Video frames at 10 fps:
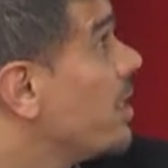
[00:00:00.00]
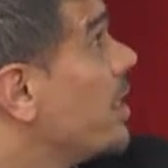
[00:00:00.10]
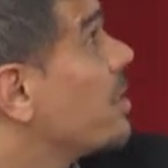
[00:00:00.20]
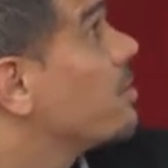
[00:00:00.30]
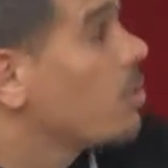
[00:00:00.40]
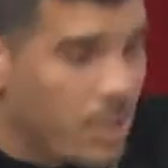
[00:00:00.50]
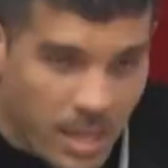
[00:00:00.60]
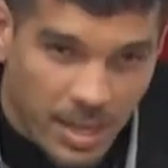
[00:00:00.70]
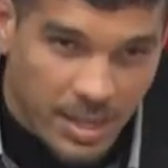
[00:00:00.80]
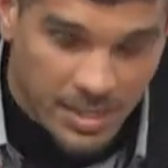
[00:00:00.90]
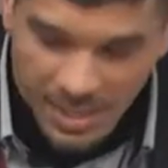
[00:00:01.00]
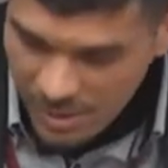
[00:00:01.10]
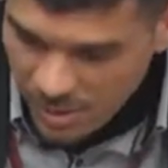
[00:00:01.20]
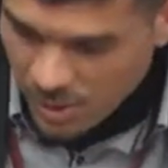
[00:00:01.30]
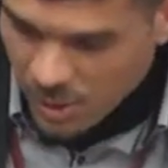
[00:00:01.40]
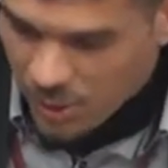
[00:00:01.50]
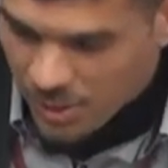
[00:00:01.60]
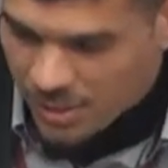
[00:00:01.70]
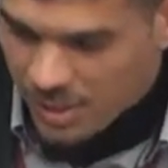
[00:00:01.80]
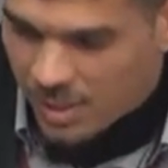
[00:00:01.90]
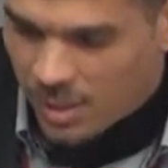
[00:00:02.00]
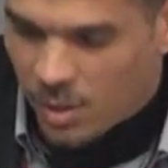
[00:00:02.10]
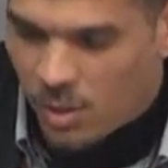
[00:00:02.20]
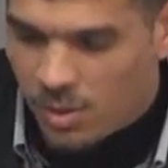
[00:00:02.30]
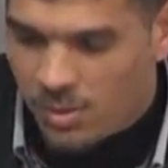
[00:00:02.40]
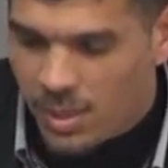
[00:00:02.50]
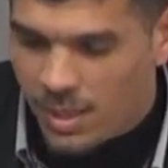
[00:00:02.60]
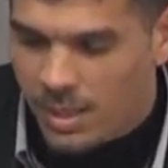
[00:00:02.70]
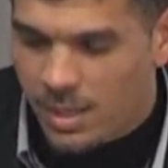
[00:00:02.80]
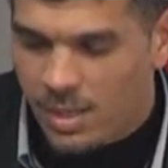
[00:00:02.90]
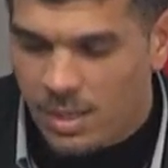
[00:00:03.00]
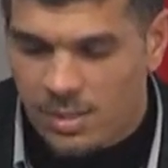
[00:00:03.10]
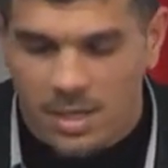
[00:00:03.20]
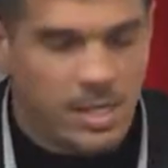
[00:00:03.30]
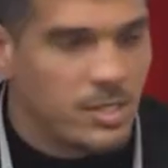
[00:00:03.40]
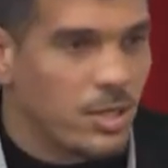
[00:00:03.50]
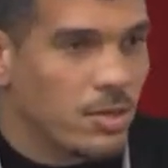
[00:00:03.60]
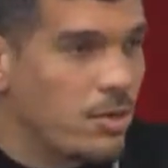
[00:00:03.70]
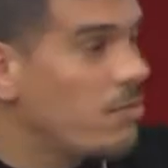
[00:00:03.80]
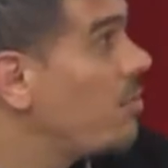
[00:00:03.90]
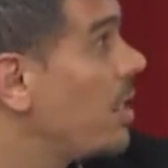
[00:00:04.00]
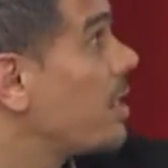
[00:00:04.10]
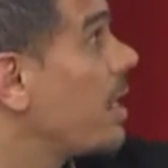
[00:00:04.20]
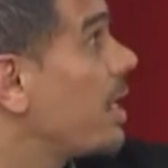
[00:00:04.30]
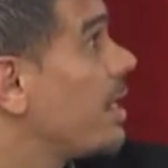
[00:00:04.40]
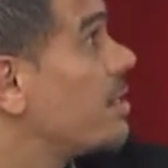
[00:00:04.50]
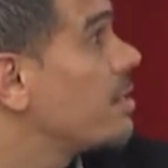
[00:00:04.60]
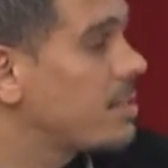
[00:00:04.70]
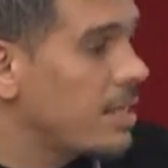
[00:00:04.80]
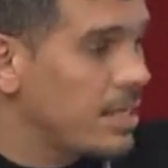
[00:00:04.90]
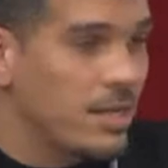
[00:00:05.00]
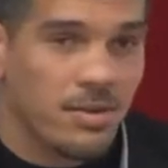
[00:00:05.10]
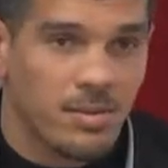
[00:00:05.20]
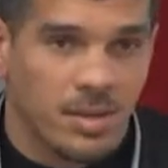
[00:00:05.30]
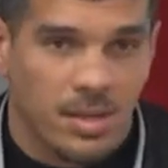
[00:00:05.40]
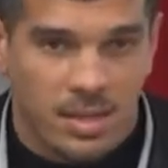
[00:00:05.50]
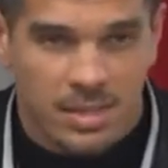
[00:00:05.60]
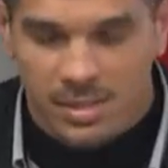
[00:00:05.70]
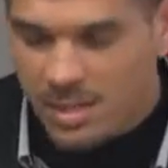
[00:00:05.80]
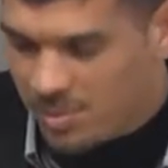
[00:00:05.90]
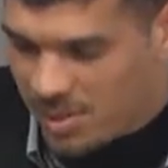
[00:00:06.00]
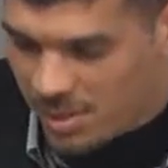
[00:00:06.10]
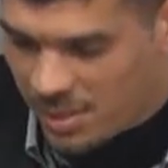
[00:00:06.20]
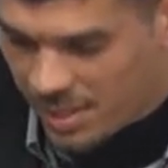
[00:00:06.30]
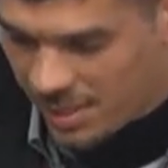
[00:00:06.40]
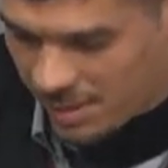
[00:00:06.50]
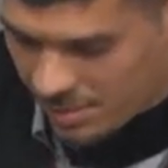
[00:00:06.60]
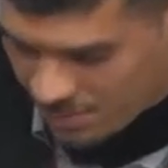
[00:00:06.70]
relating to the energy security on the international conflict, a case study, Eastern Mediterranean.